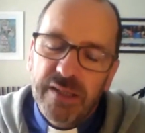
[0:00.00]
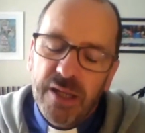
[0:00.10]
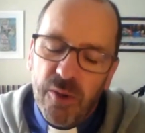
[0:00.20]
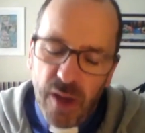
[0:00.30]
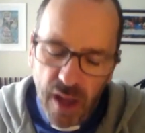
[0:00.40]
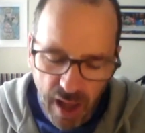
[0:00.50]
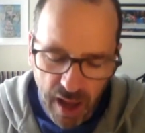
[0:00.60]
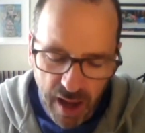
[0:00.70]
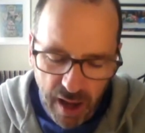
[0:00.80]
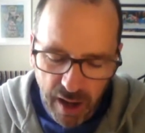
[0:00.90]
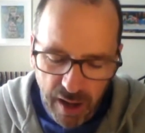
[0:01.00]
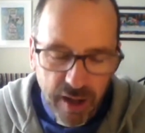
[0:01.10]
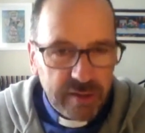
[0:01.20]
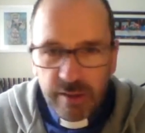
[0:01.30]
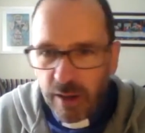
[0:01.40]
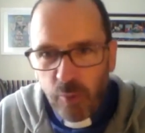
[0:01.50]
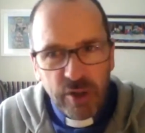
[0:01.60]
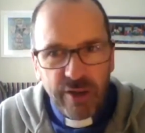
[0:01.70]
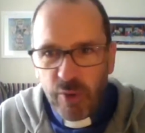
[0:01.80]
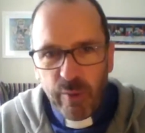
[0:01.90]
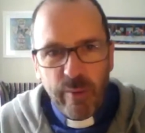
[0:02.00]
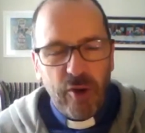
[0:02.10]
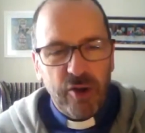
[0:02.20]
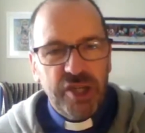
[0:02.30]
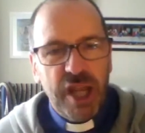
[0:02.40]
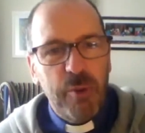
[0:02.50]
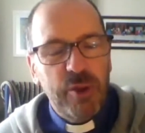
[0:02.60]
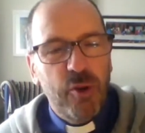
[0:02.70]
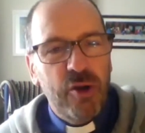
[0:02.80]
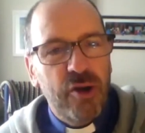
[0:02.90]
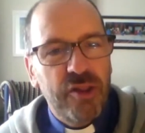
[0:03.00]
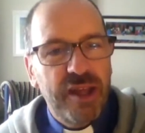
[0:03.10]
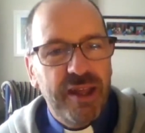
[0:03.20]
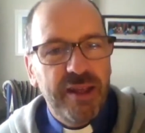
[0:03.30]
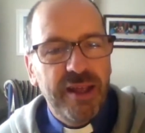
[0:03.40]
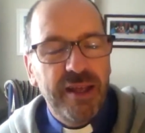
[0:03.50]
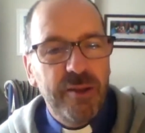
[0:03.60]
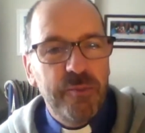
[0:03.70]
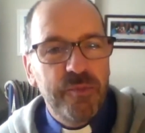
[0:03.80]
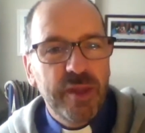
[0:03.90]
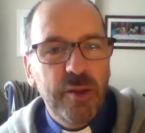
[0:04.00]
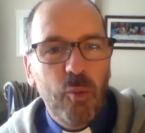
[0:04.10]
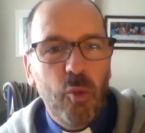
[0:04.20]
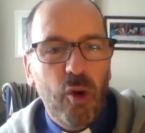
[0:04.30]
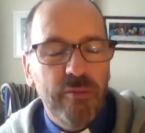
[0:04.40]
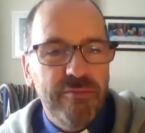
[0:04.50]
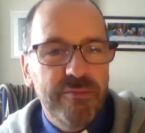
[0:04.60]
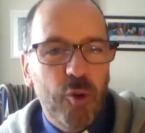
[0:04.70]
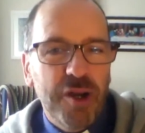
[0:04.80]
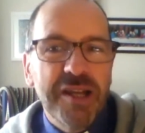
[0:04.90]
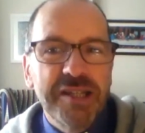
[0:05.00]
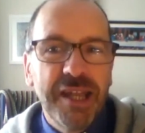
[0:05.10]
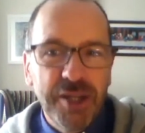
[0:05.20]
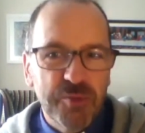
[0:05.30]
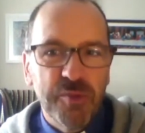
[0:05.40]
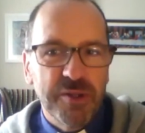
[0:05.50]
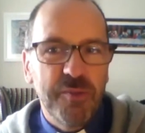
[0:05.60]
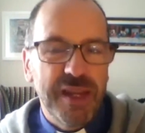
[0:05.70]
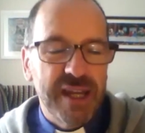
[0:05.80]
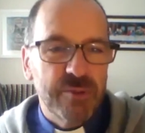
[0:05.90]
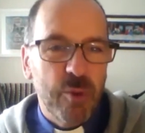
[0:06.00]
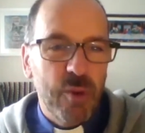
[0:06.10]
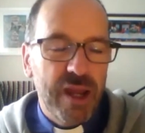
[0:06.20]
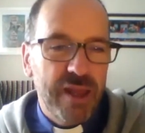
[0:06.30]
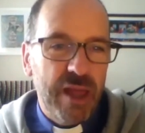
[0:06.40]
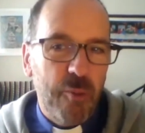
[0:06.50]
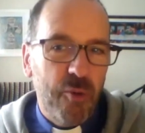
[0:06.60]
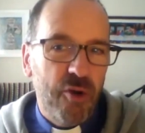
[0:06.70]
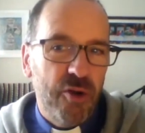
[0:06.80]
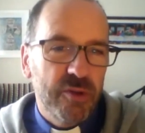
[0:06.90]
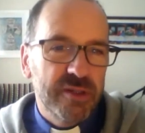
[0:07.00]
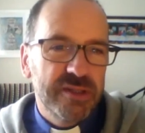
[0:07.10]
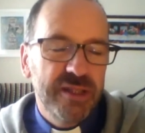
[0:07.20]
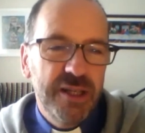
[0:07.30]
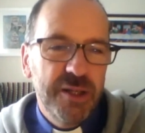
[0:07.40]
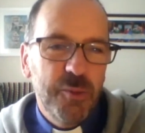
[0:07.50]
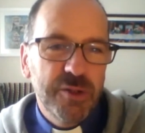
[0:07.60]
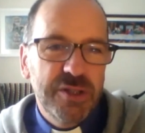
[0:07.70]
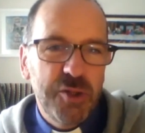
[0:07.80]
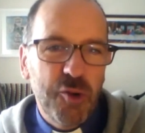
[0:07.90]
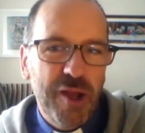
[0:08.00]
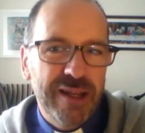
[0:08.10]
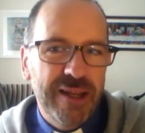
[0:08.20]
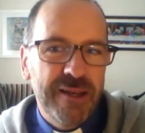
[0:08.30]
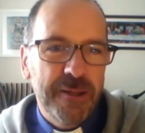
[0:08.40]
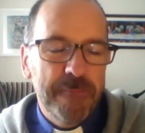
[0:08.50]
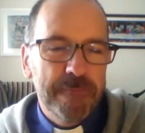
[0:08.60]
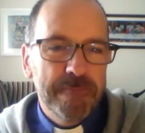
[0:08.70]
So I wonder whether we might share with one another what contentment means when we hear that word. What's in your head, Linda?